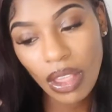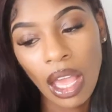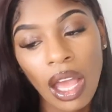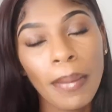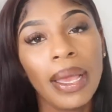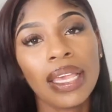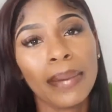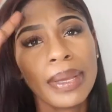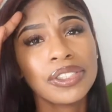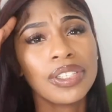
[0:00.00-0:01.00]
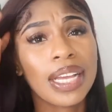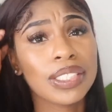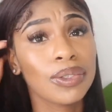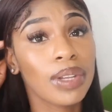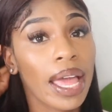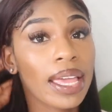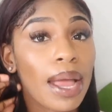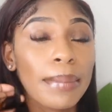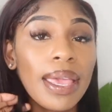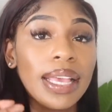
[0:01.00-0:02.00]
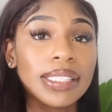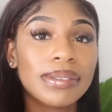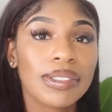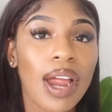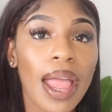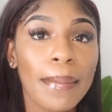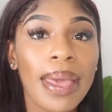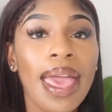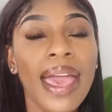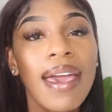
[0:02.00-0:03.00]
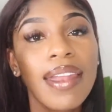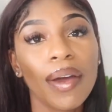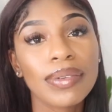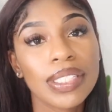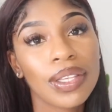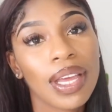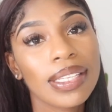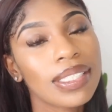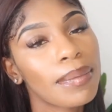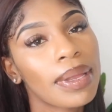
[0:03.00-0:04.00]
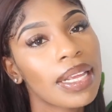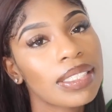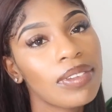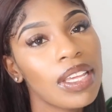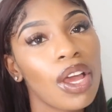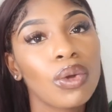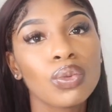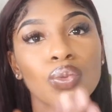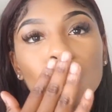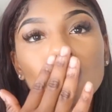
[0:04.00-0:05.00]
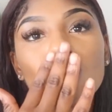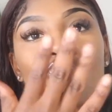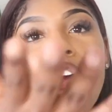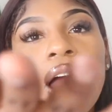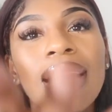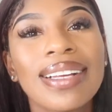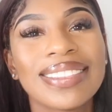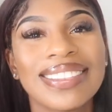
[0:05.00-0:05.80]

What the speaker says: Again, make sure you guys do like, comment, and subscribe, and I will see you guys in my next video. Mwah.